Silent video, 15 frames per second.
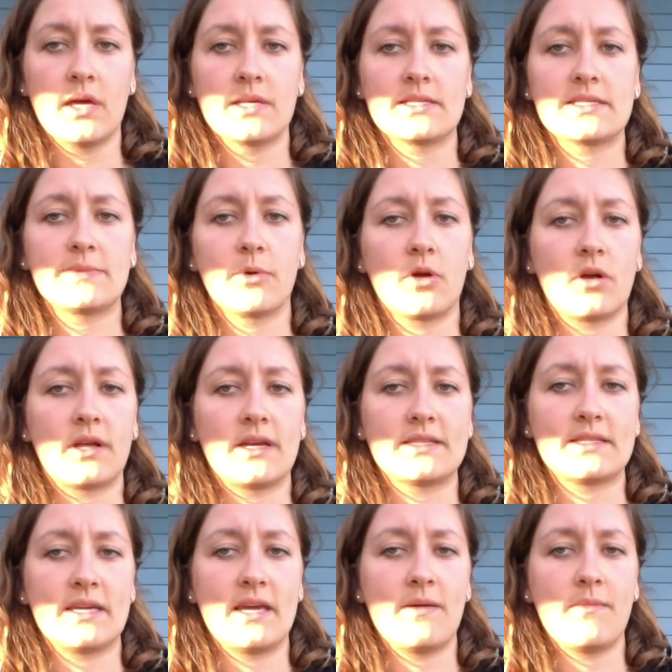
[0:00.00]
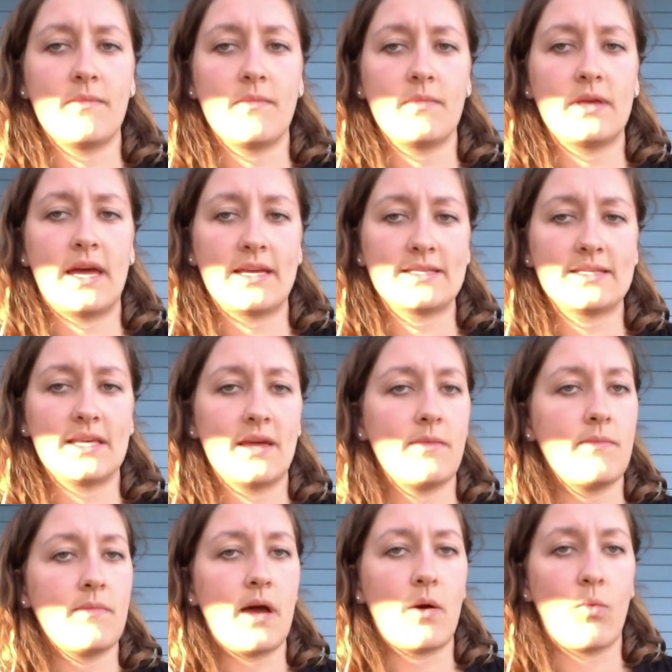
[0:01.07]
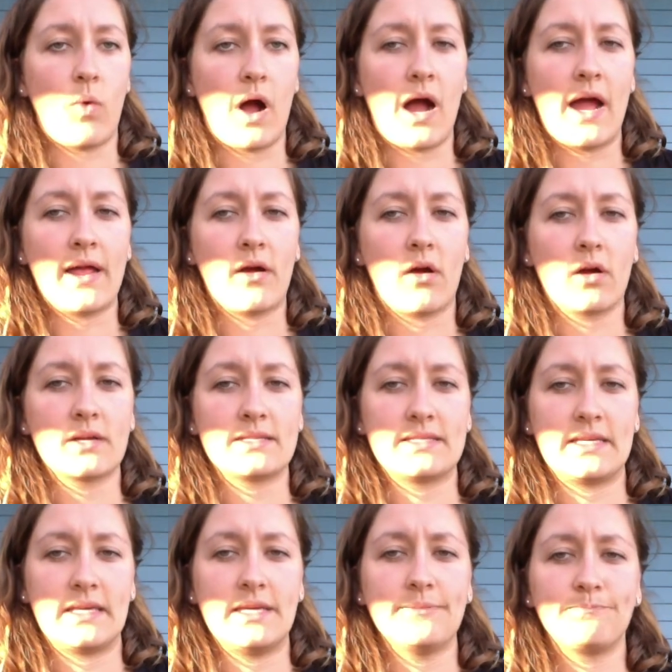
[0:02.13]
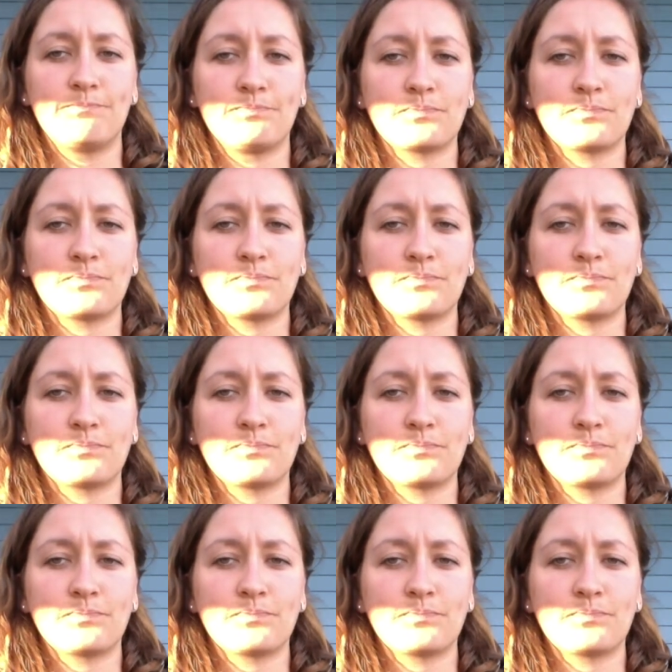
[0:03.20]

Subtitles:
SMYRC is SMYRC.